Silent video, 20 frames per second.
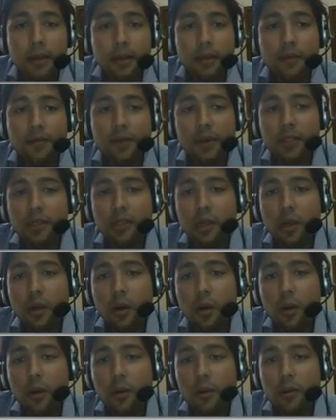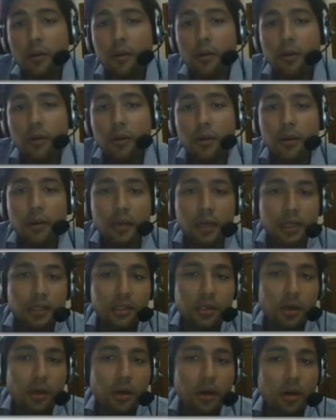the first law does
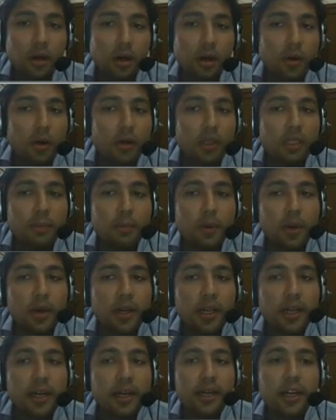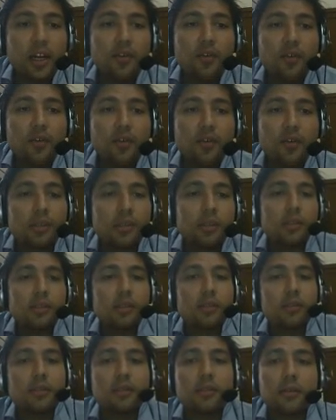not talk about spontaneity of
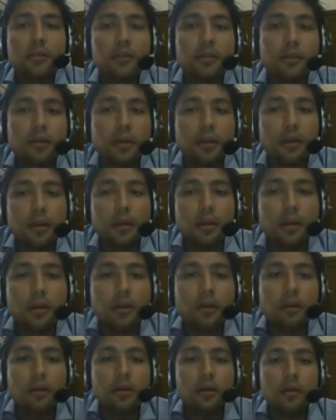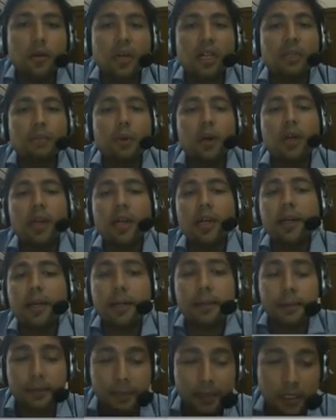process. So, what is
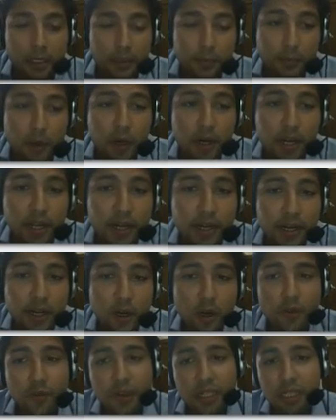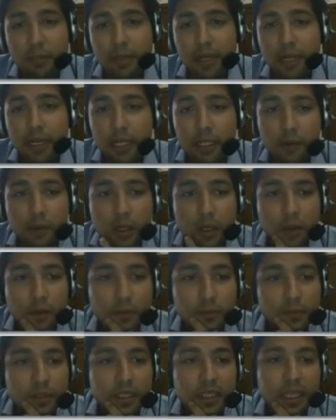spontaneity? Spontaneity or feasibility is
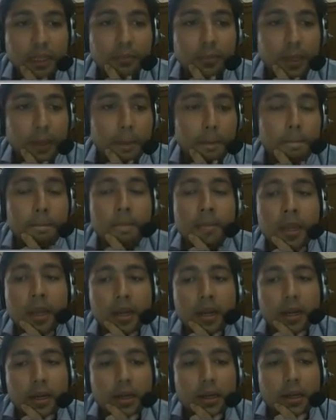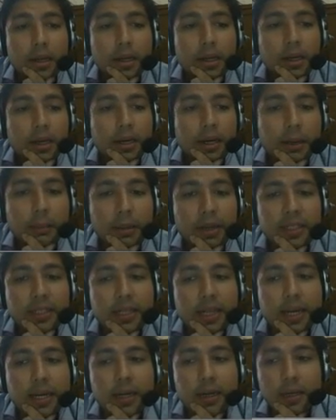only the same thing. It means
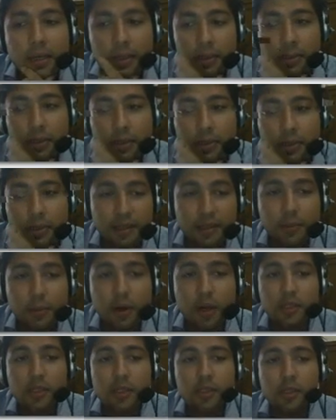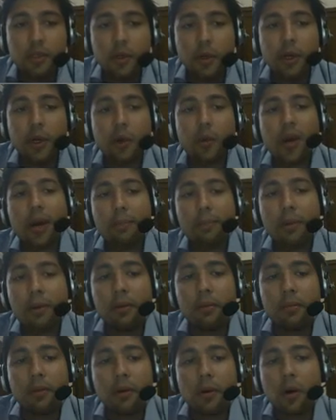that whether a process is going to
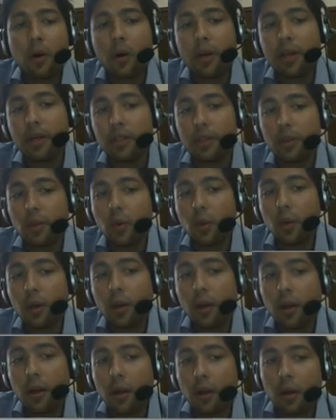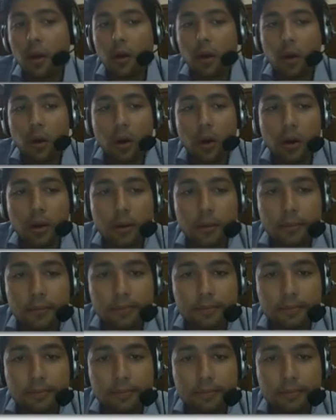happen on its own or not.